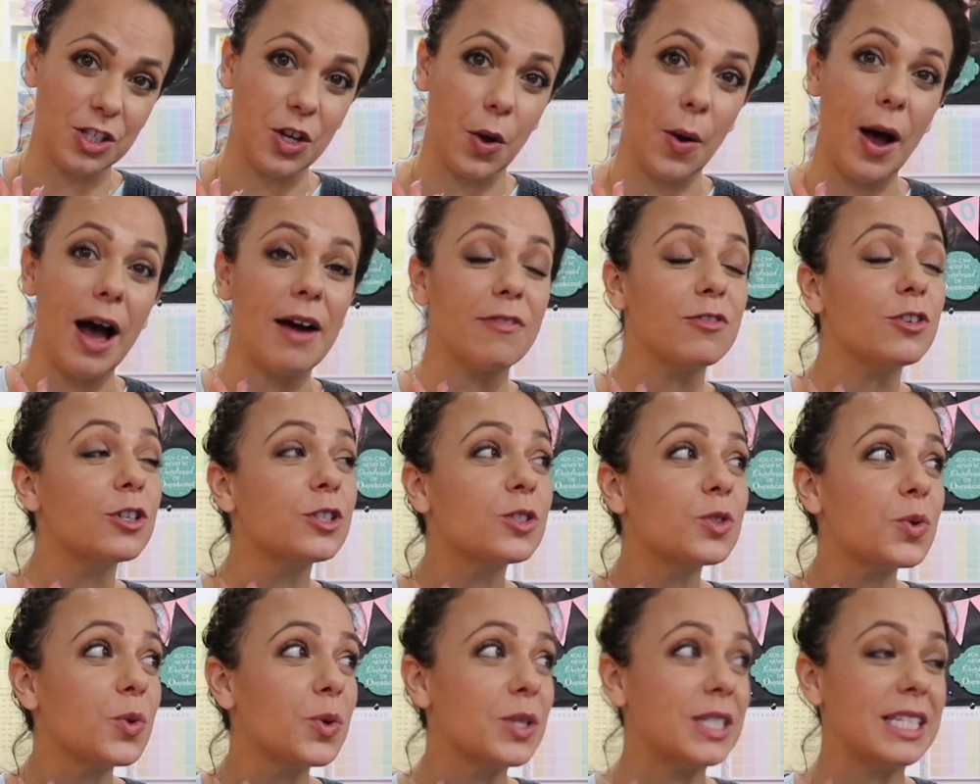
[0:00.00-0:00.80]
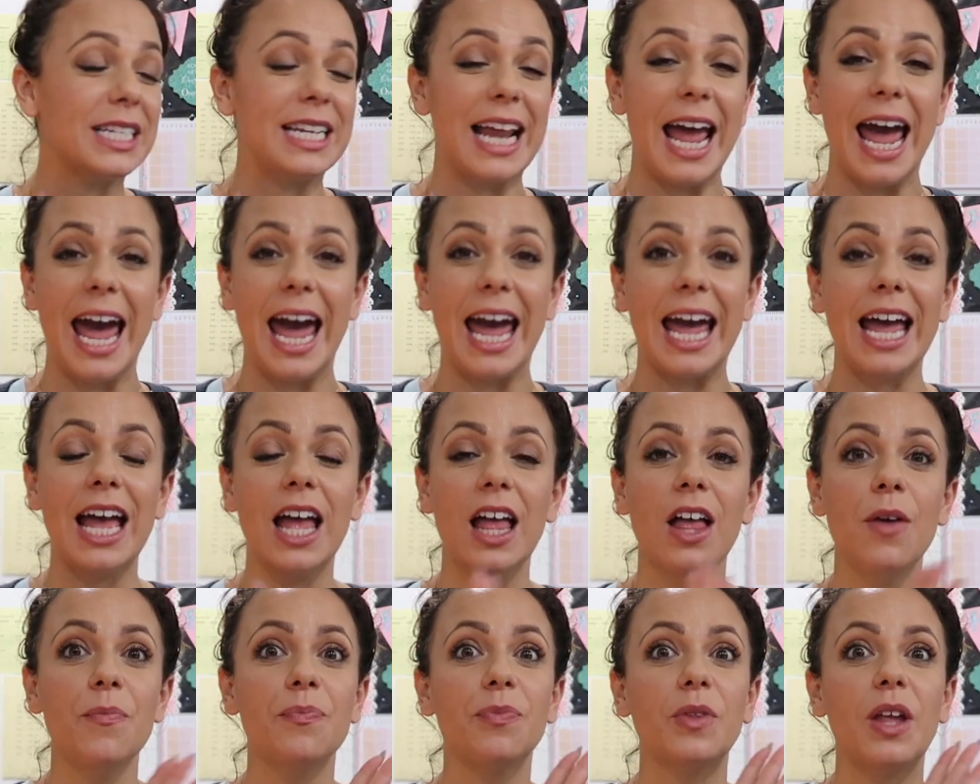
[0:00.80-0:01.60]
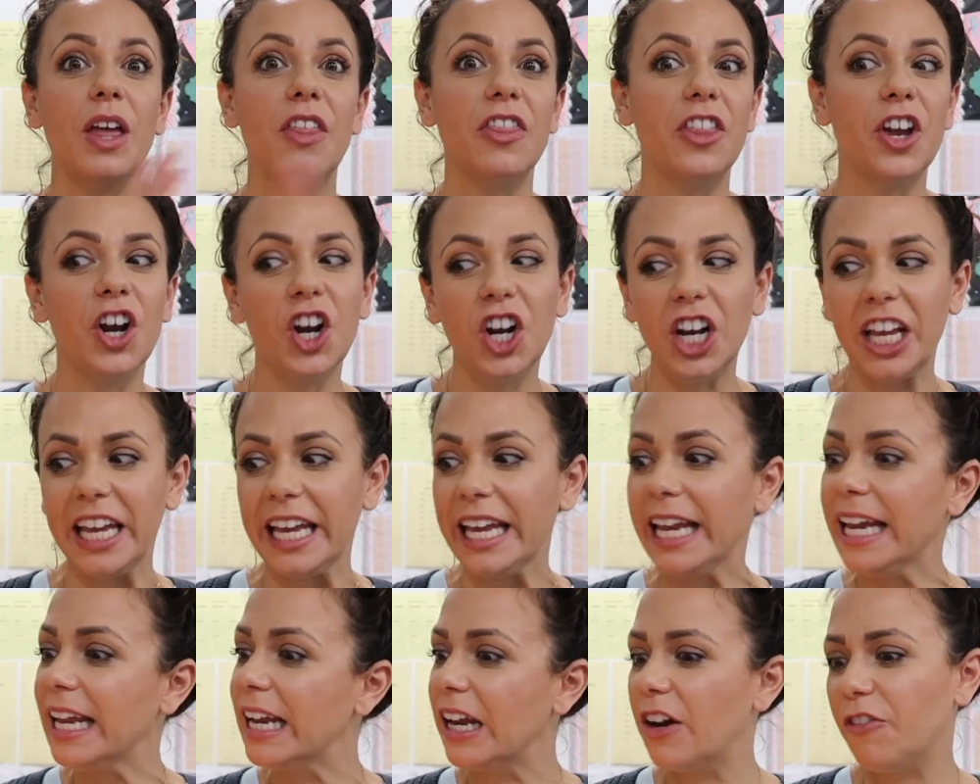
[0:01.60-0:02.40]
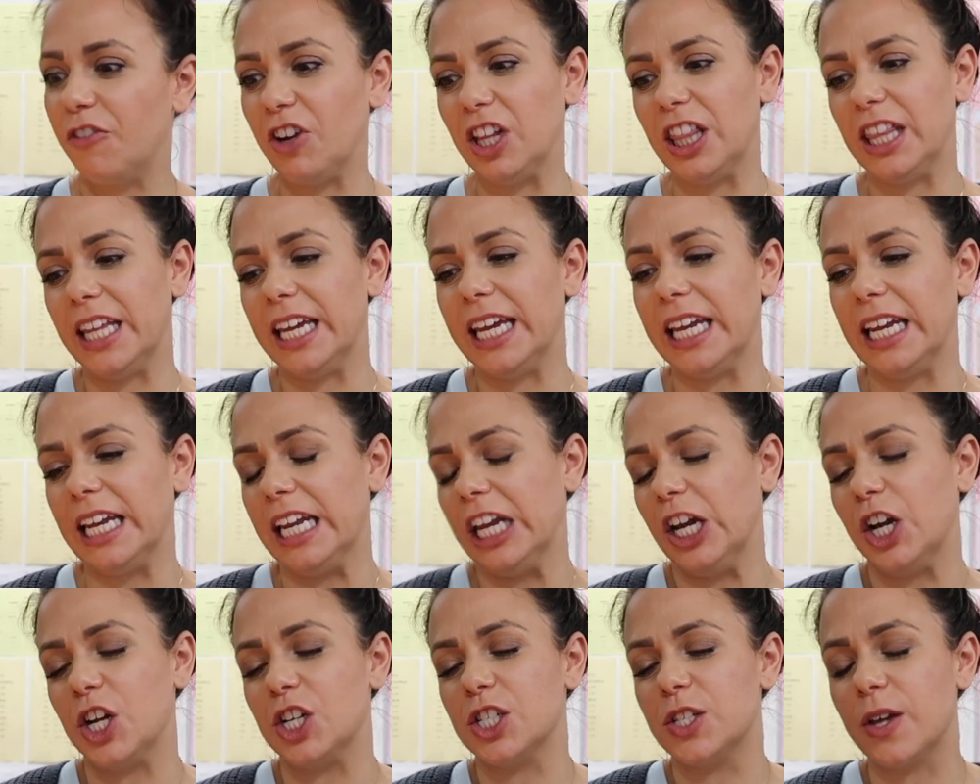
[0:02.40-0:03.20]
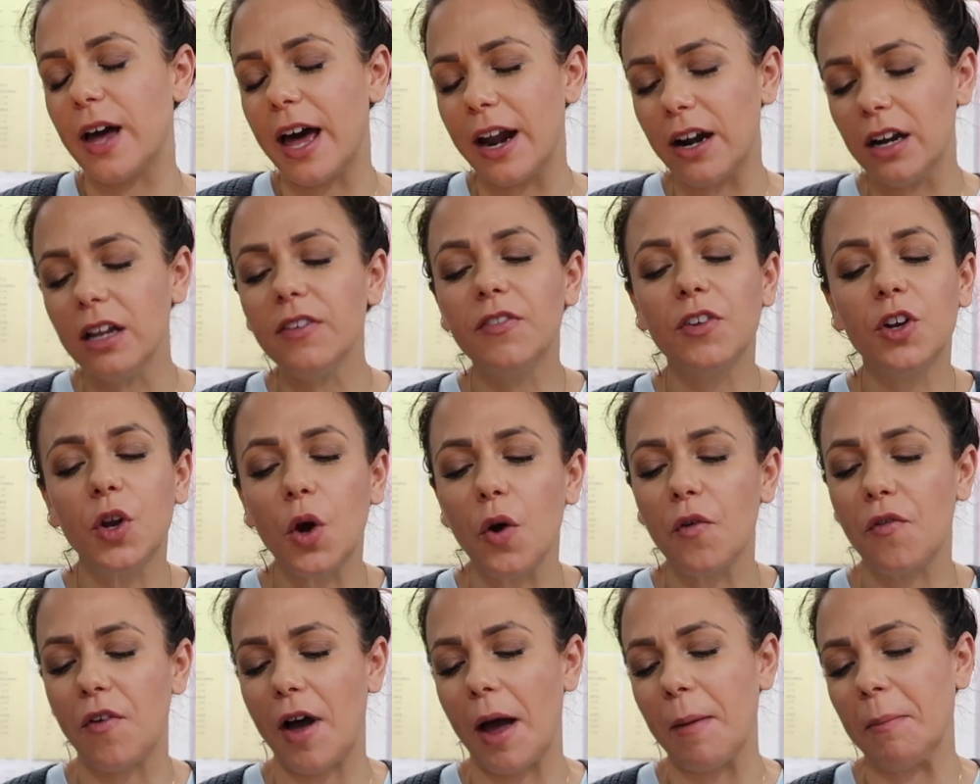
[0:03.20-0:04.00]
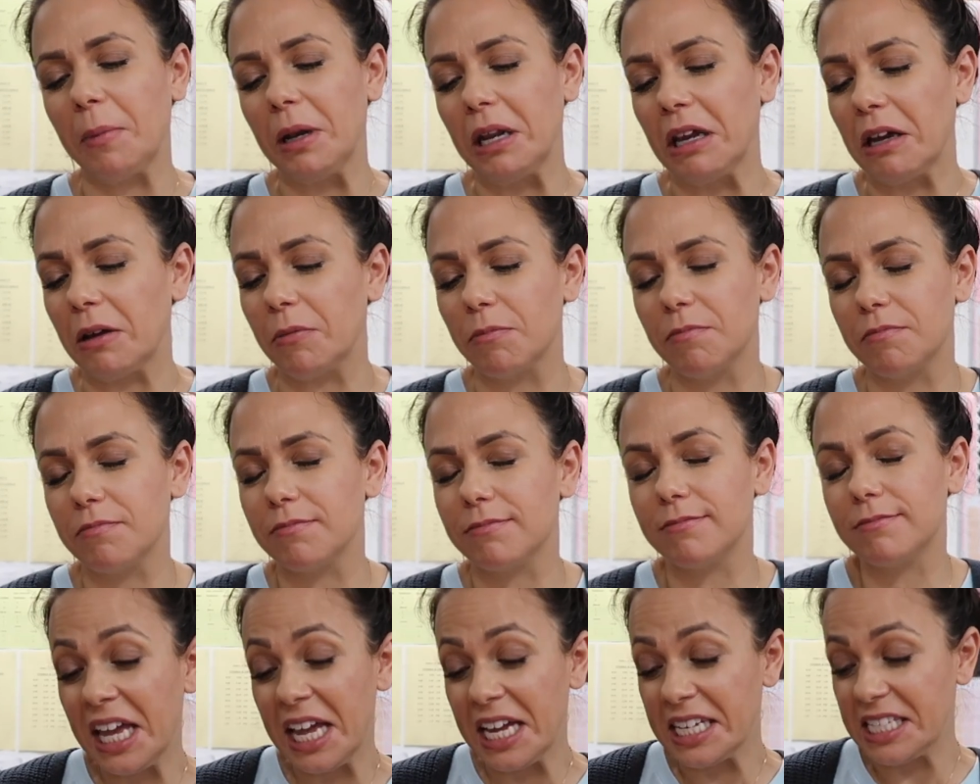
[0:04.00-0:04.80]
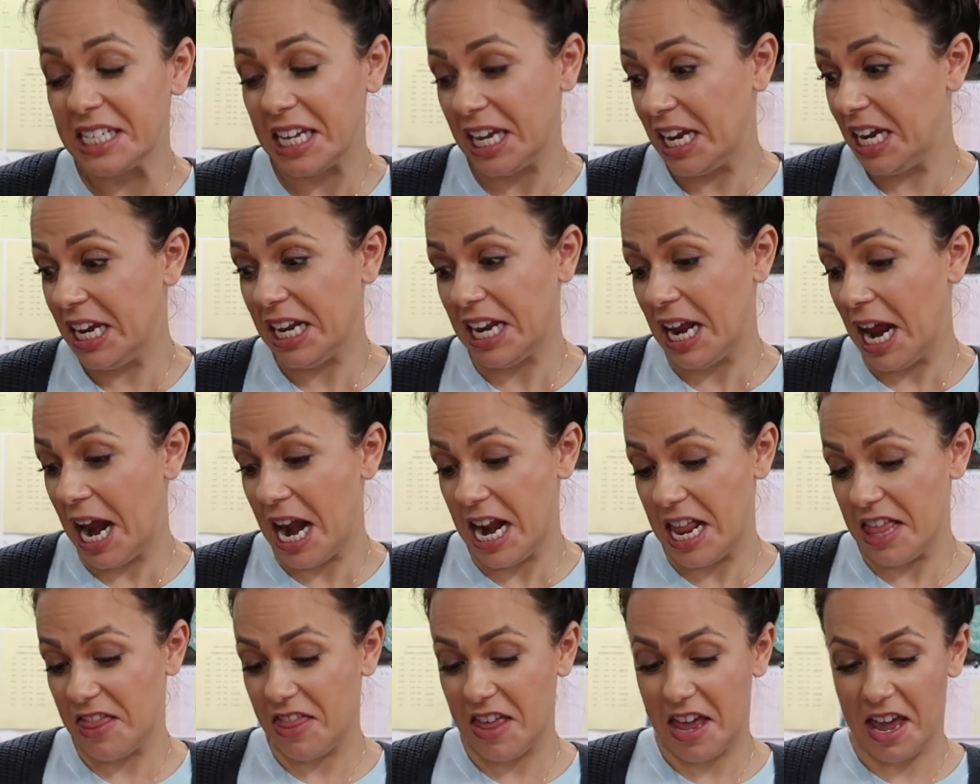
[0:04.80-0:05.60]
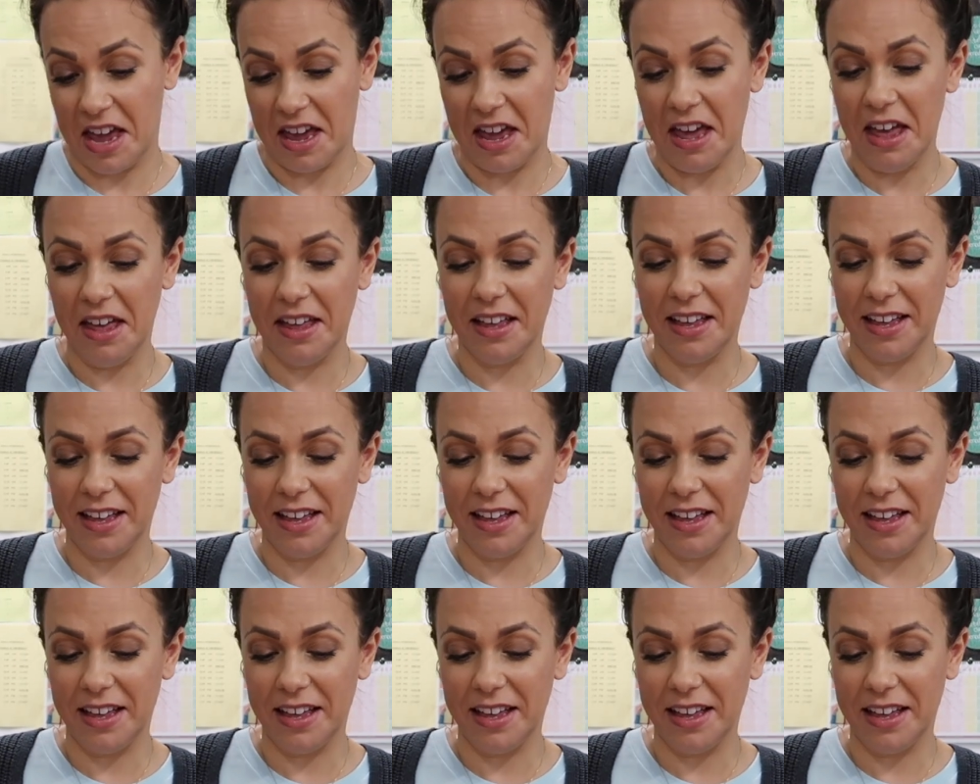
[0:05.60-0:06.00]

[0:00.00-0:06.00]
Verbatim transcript: So after school today, they're gonna eat everything in here. So I don't even know if I'm gonna get to eat anything.